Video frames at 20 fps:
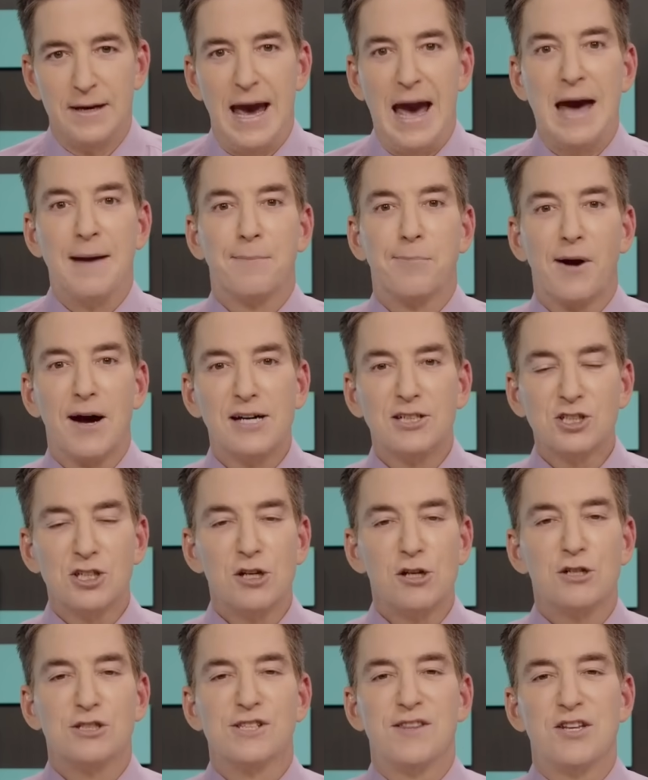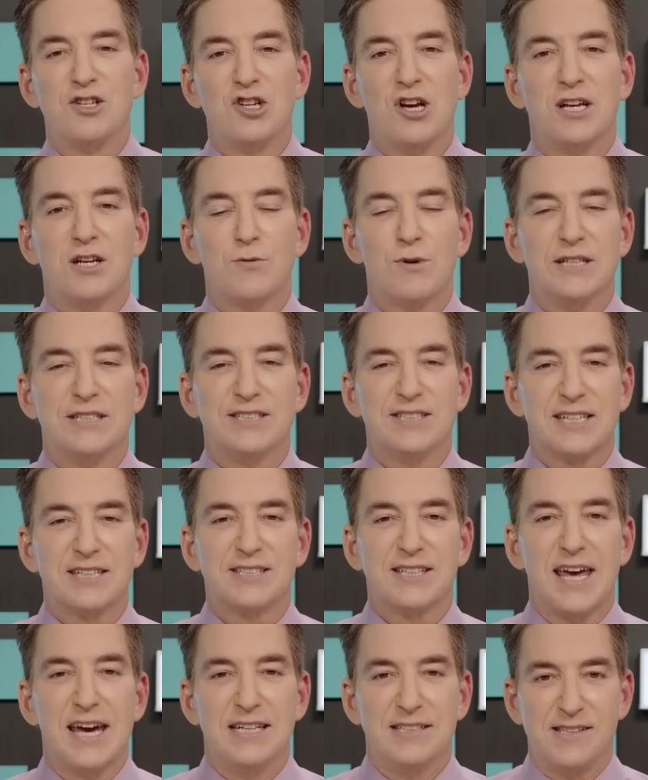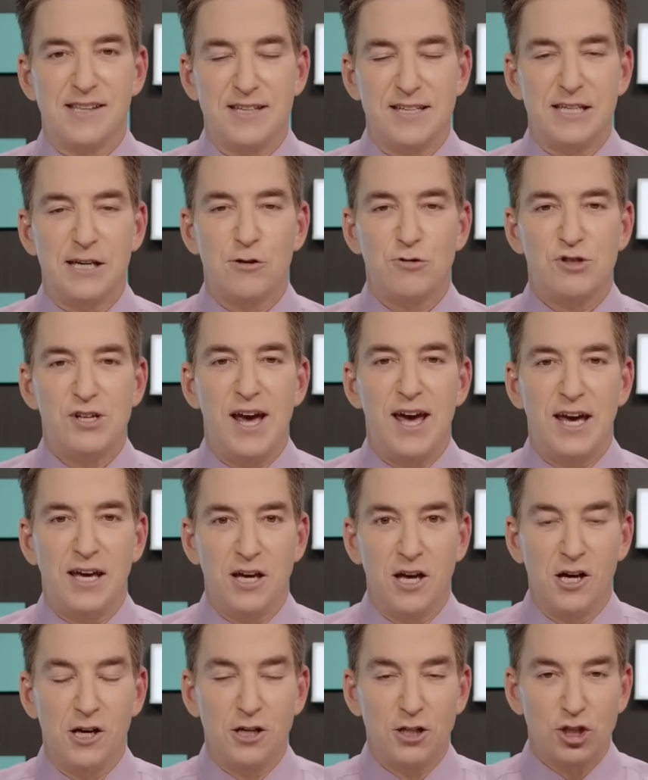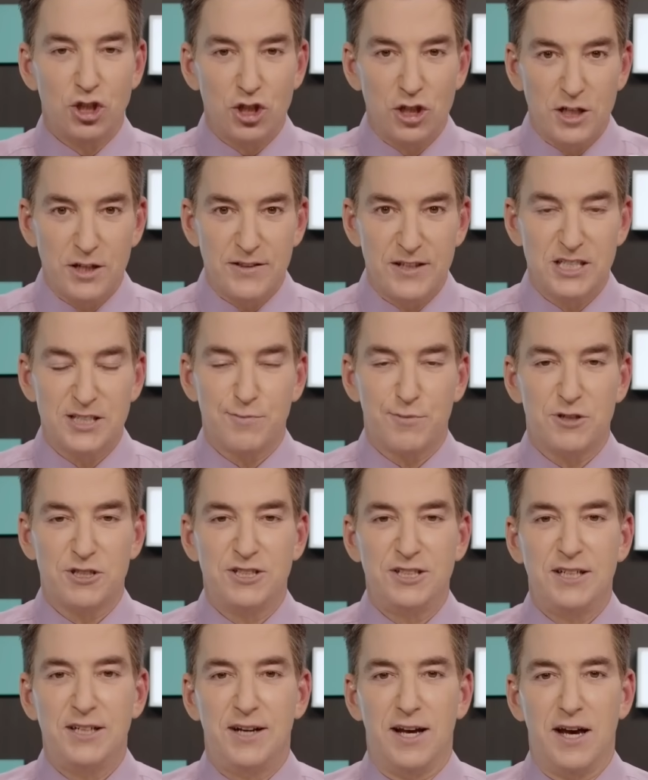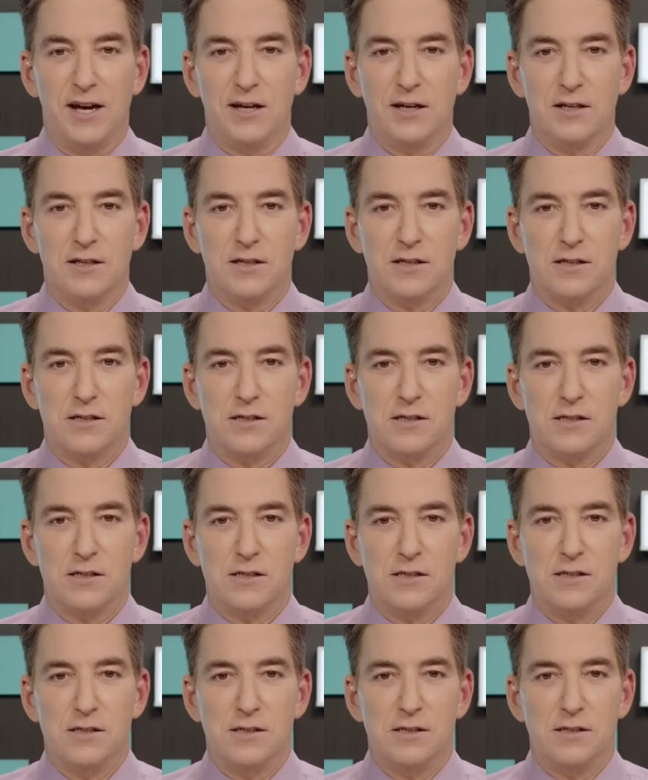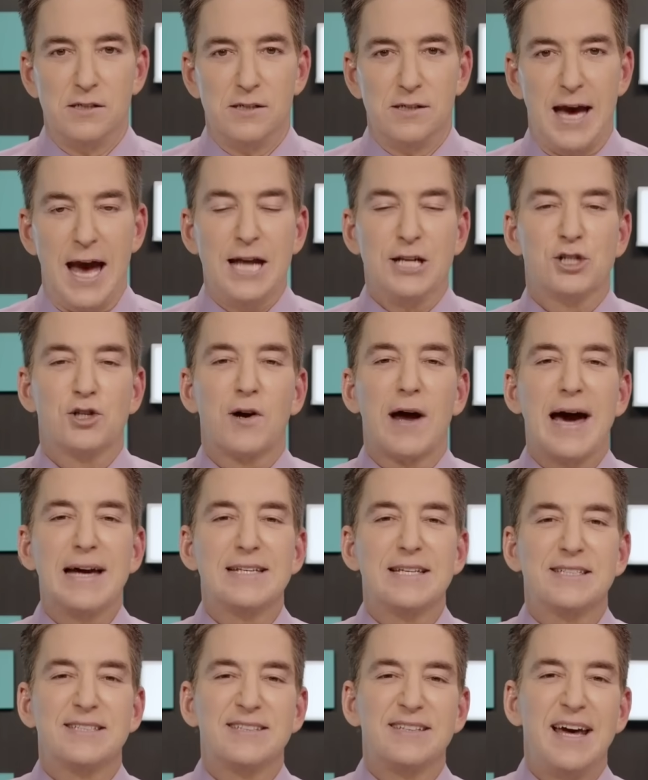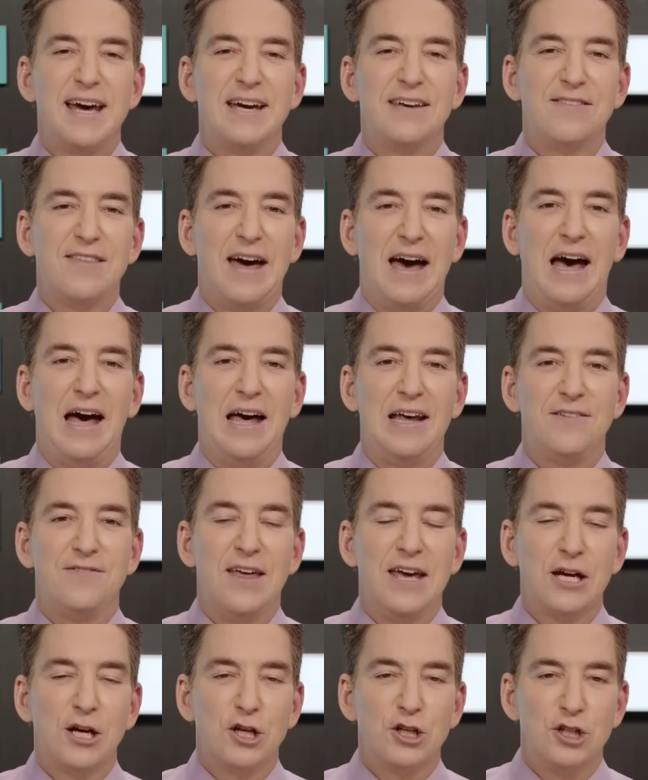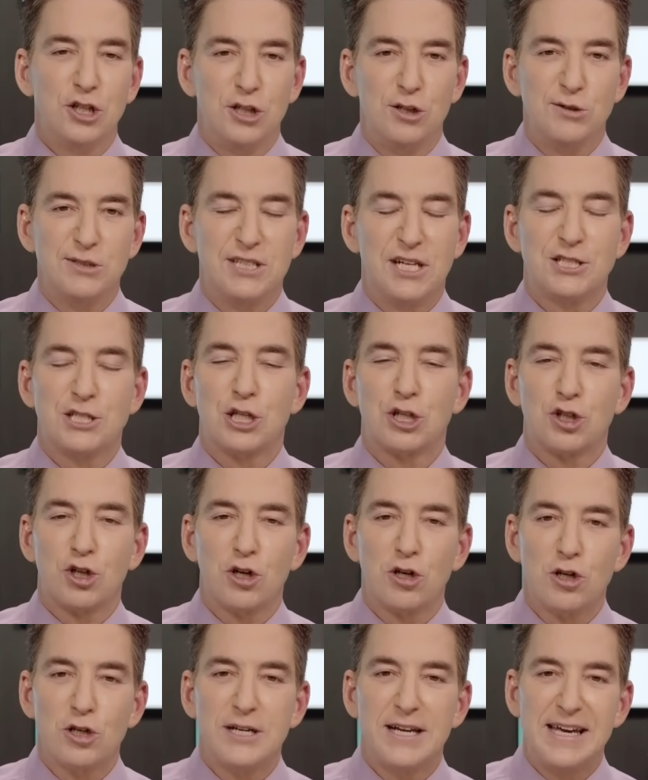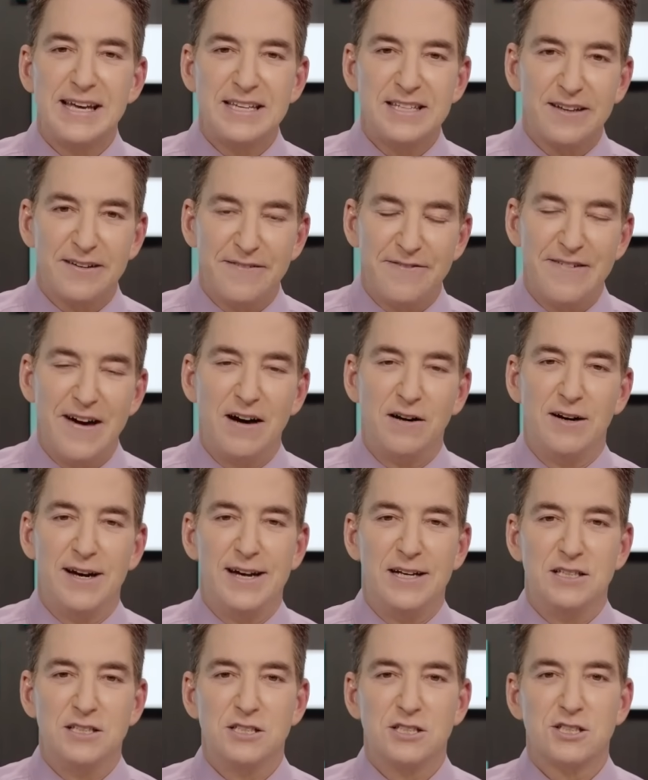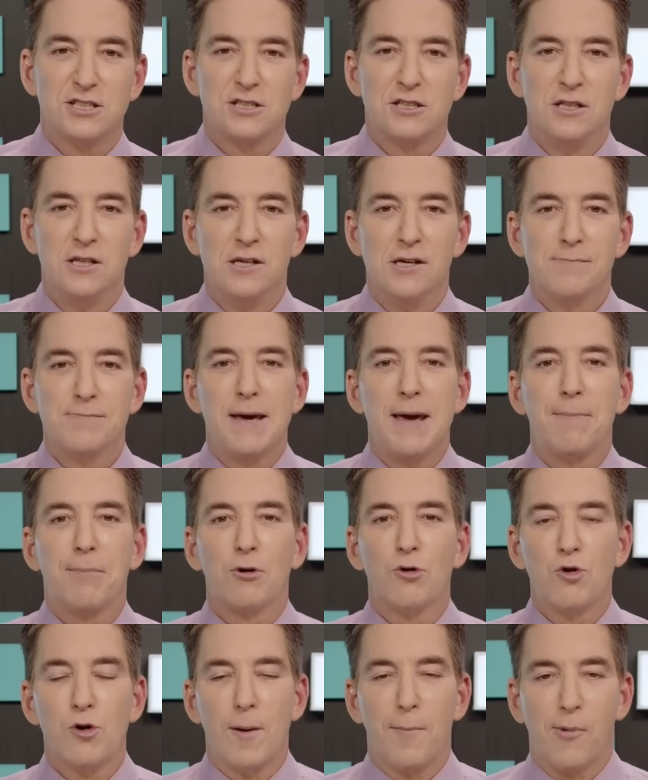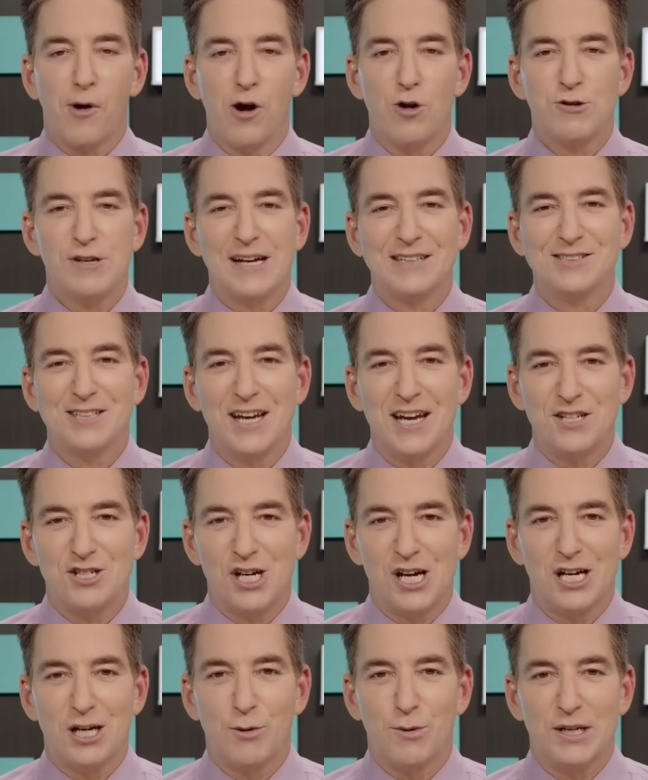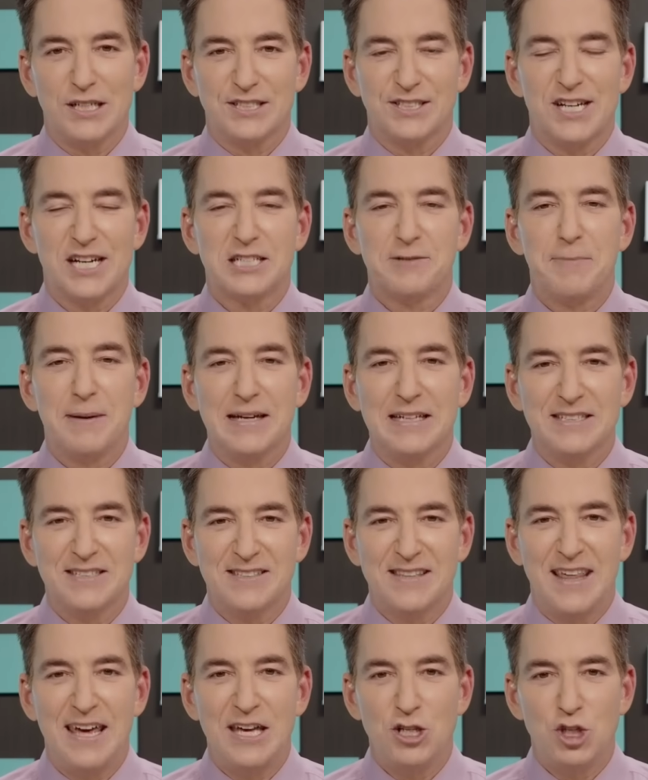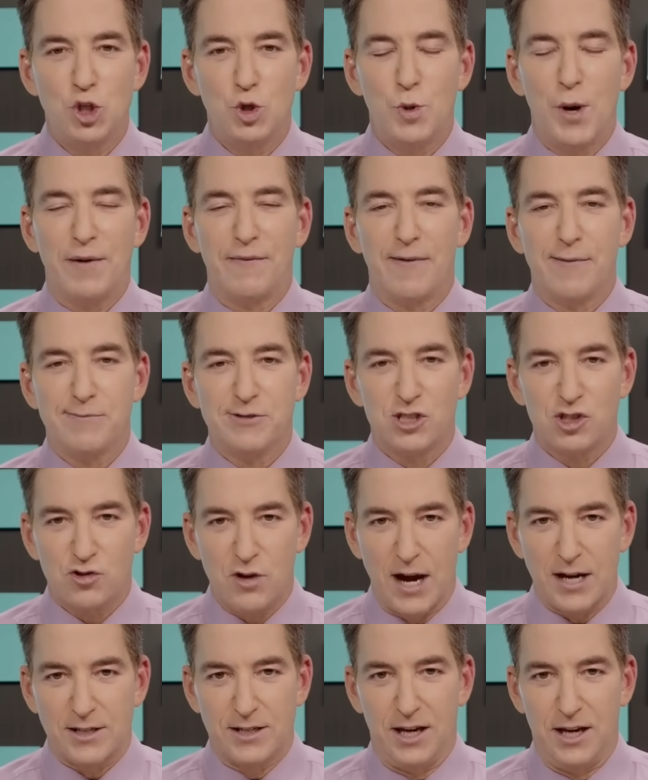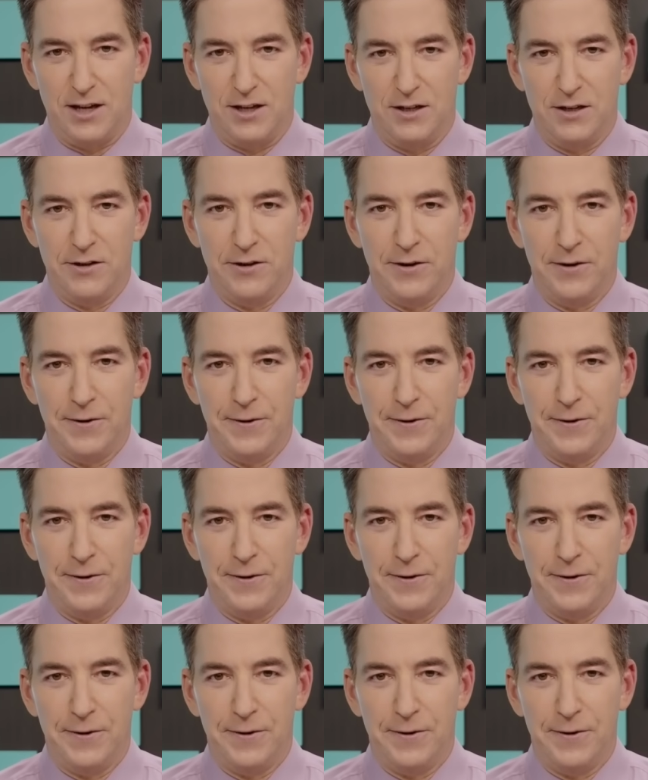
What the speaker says: And prosecutors in the January 6th case, the DOJ, took this proceeding and tried to say that they could use it to turn into felons people who were protesting at January 6th because they too have obstructed